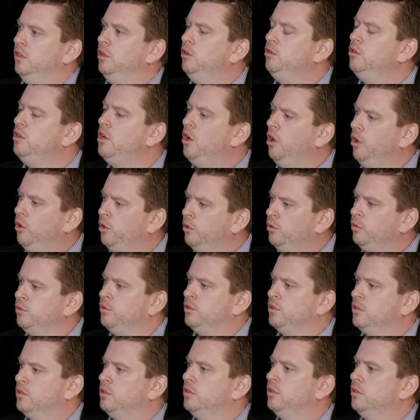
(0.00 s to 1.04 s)
Who
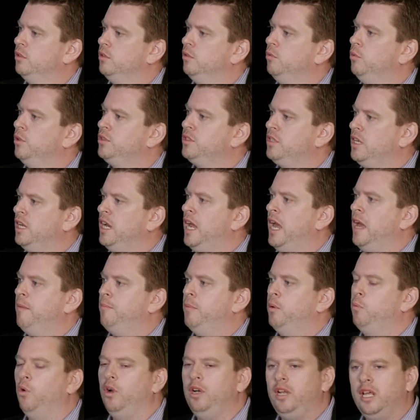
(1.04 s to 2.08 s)
knows what's going to
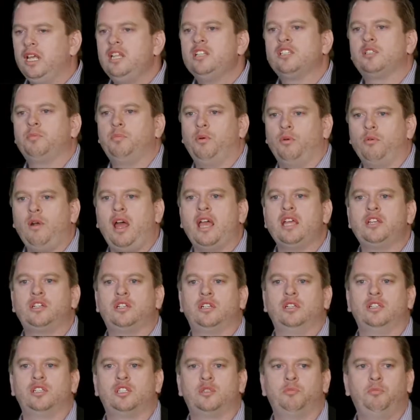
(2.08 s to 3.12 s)
happen, what
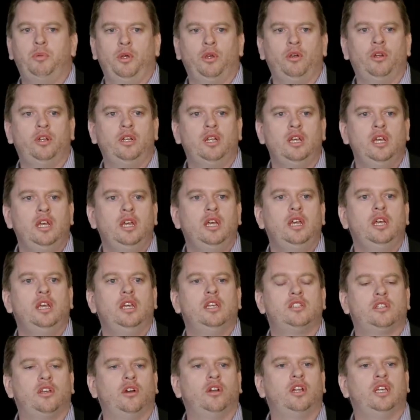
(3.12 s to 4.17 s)
inspiration the Spirit
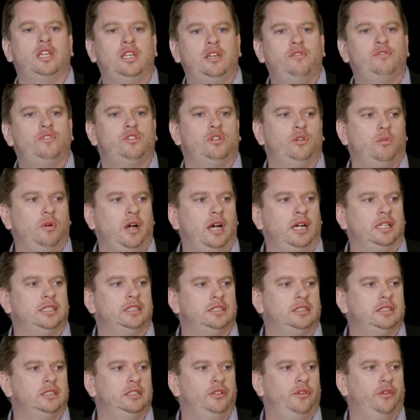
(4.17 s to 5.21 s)
is going to give to
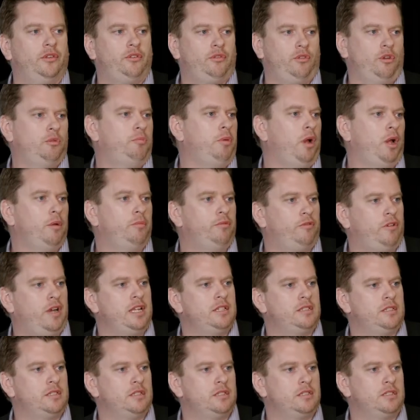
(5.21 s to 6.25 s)
us through Pope
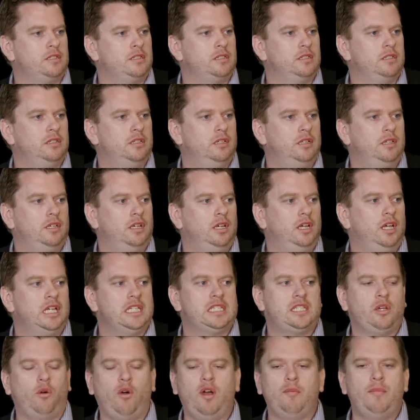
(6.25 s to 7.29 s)
Francis.
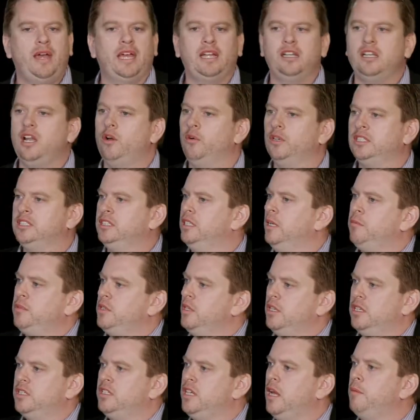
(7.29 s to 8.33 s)
So I make no
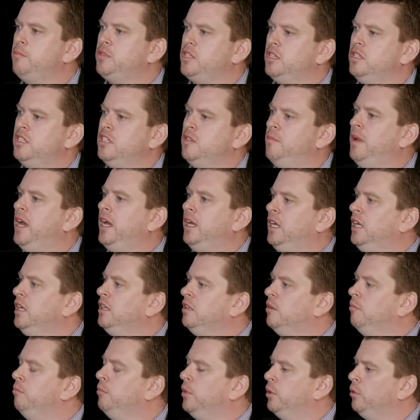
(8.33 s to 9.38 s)
assumptions about
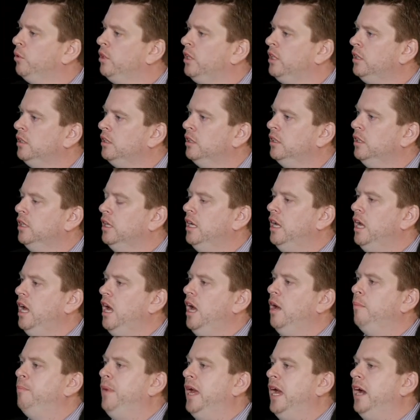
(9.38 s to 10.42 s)
kingdom building,
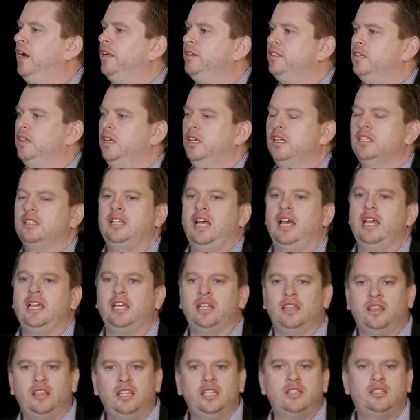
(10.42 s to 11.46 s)
about
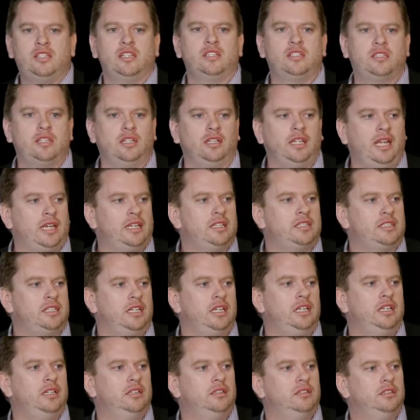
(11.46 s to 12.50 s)
saying this is the
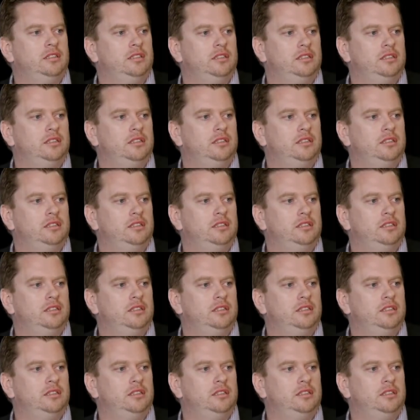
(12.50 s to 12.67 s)
legacy.